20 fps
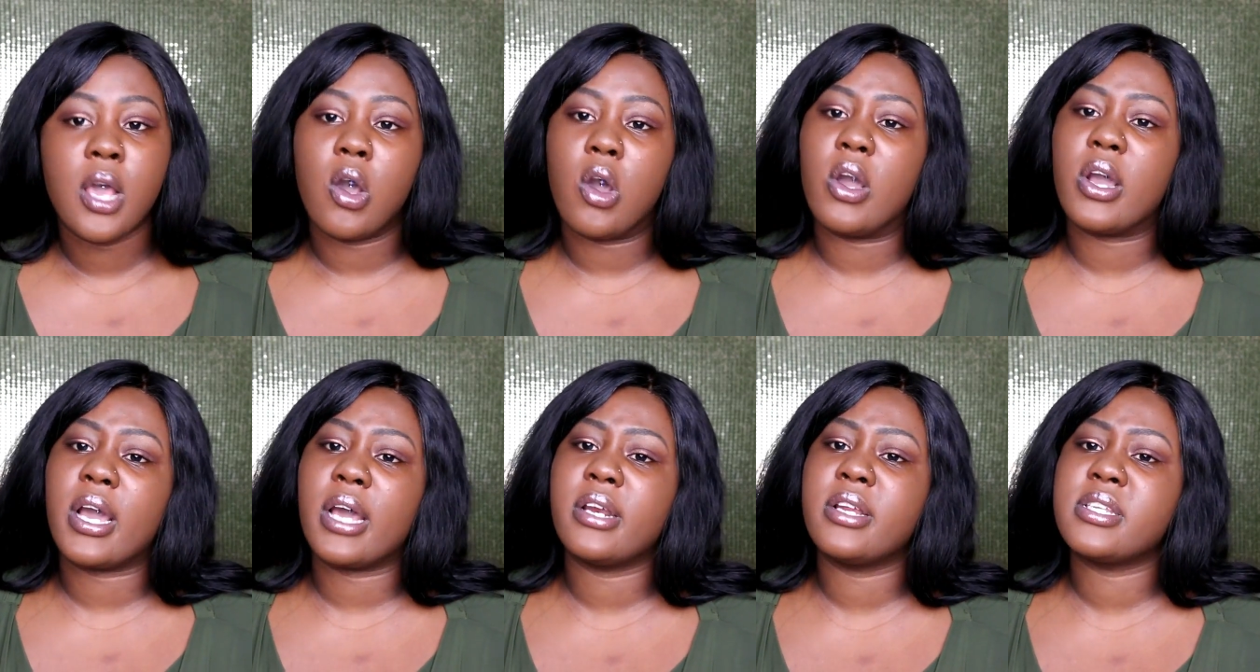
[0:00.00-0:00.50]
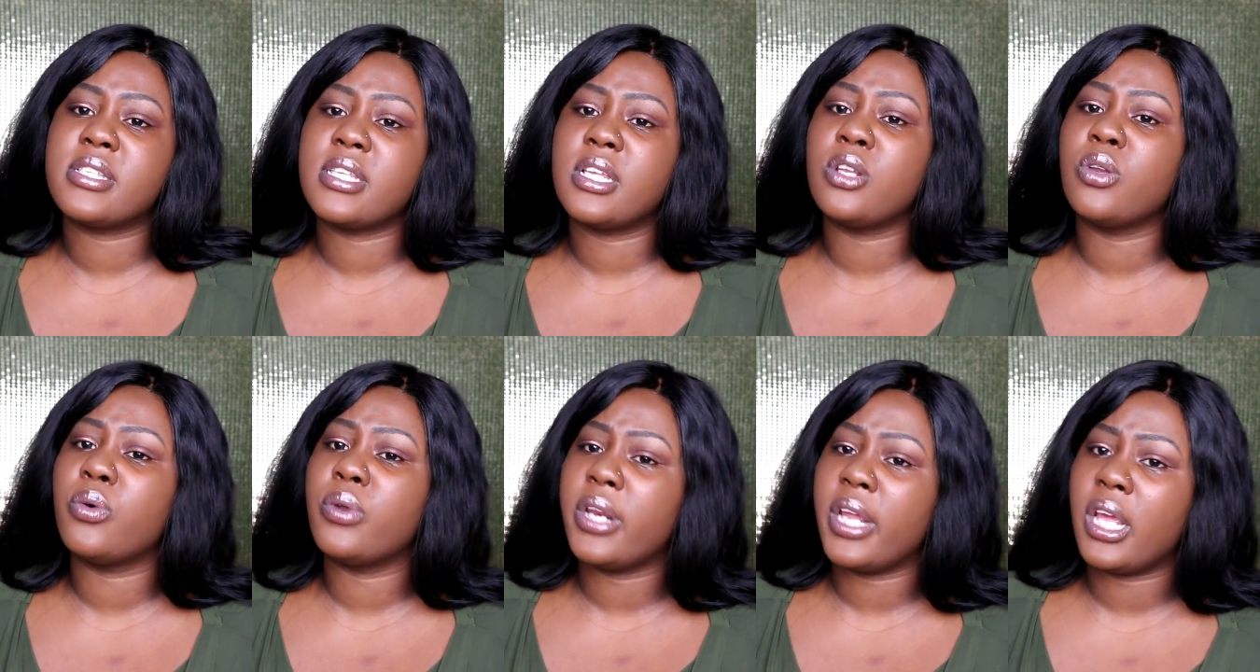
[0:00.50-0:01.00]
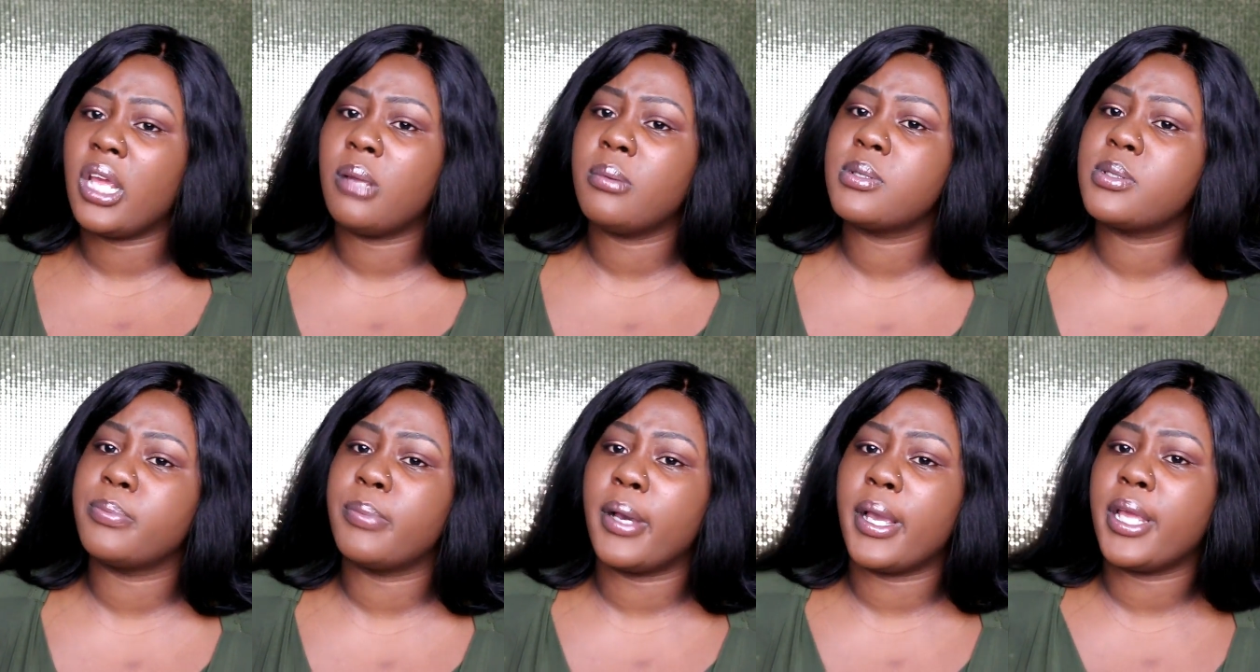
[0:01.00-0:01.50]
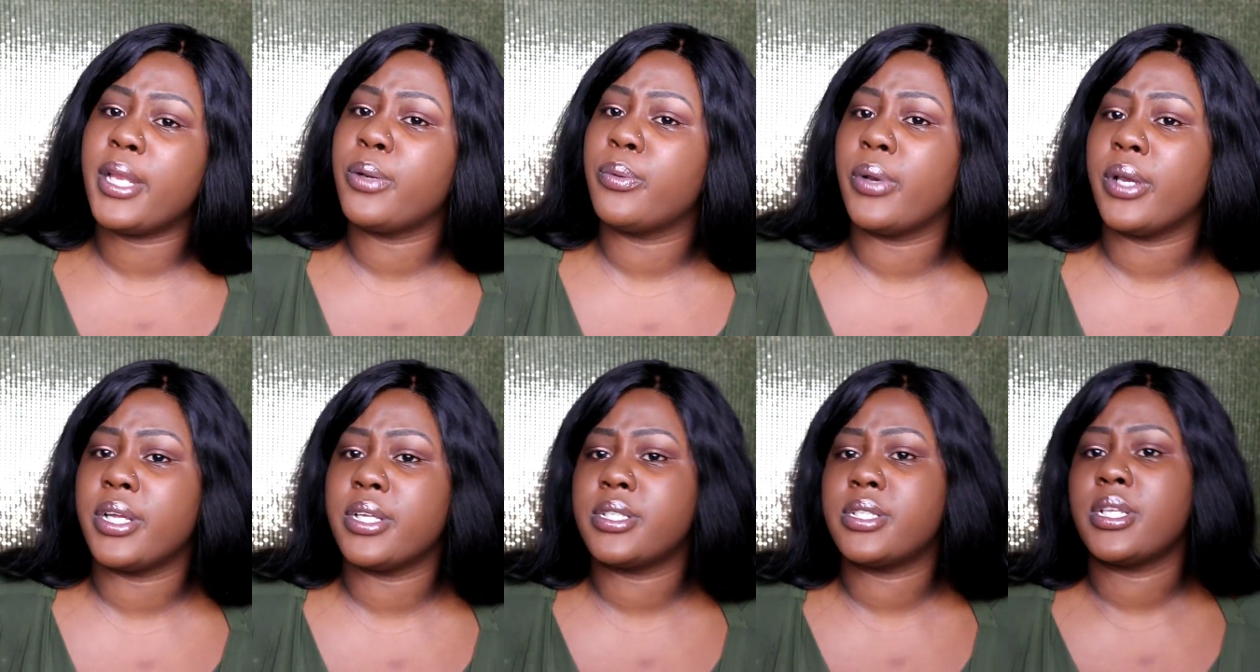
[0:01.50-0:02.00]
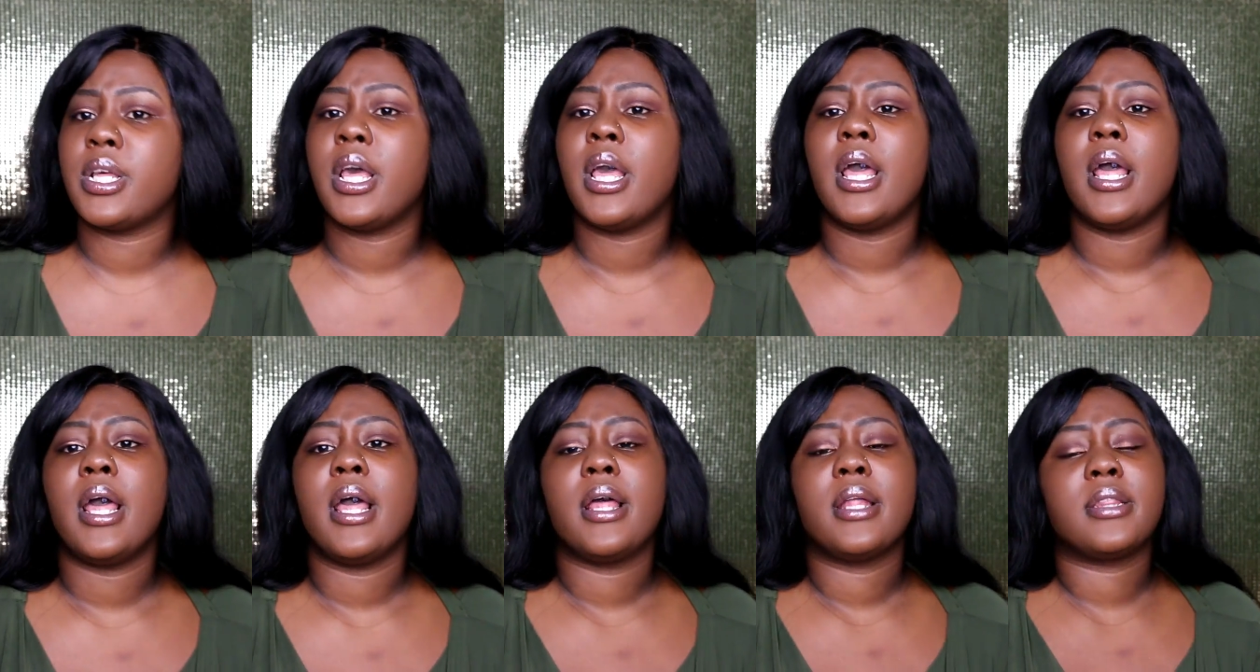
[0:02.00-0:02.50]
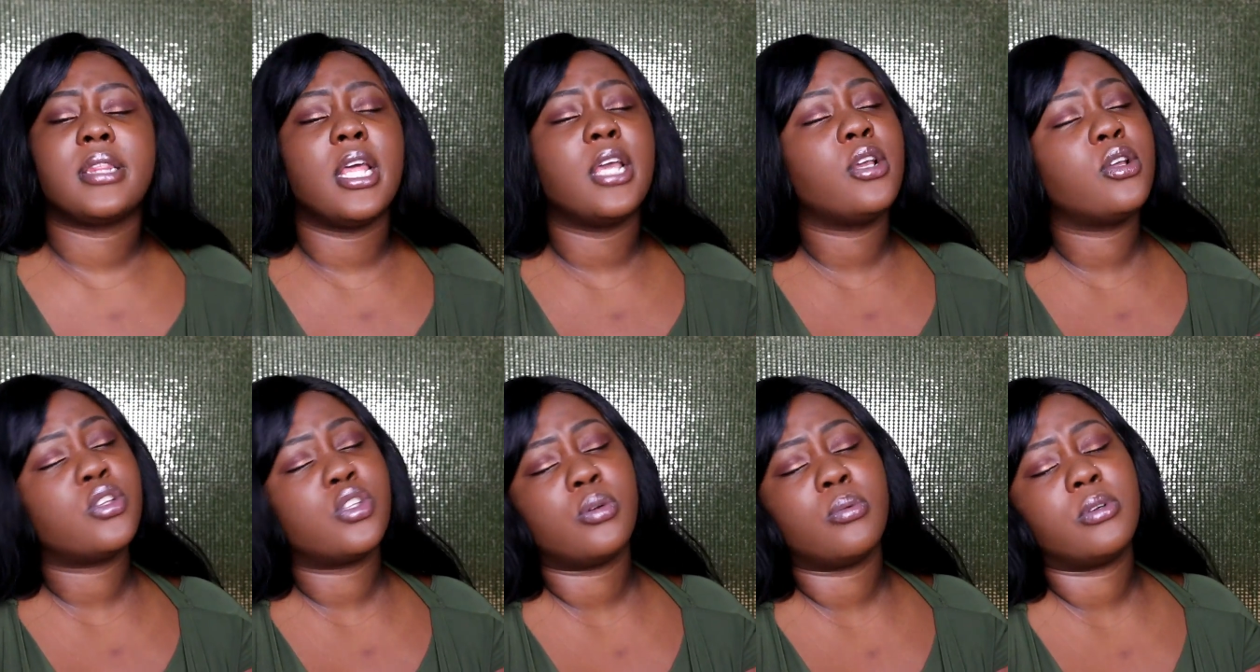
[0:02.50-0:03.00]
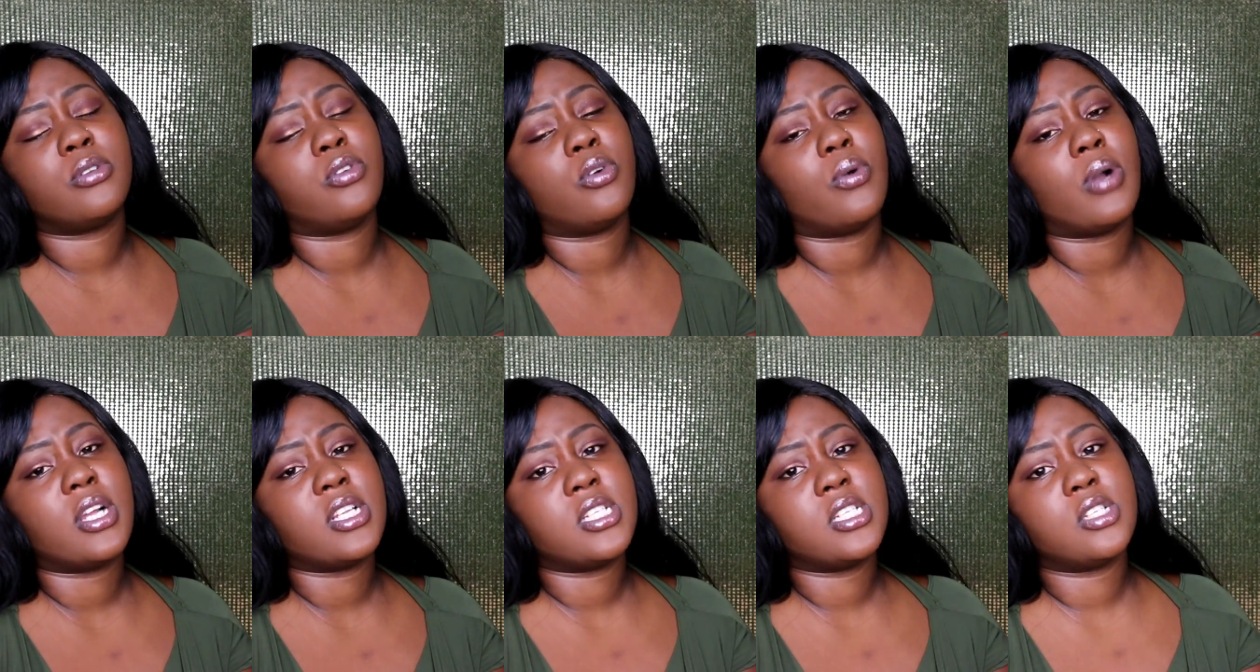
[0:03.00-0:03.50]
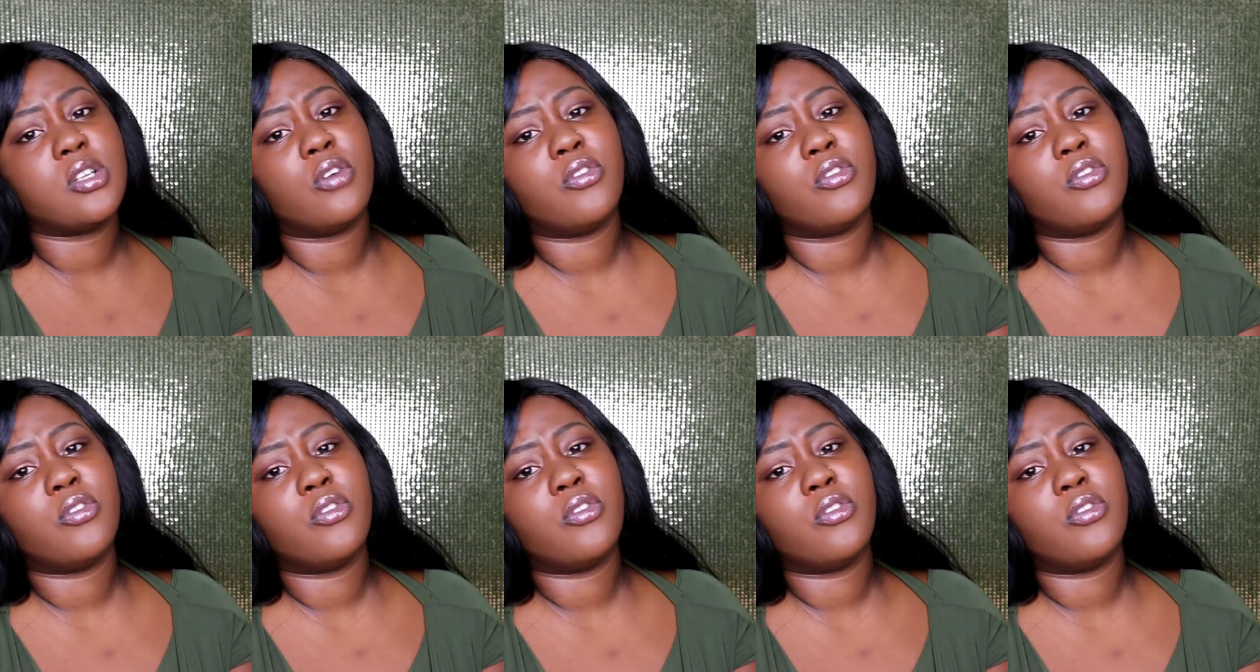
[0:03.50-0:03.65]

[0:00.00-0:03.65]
I don't gotta say no names, but anyways, thank you so much for watching.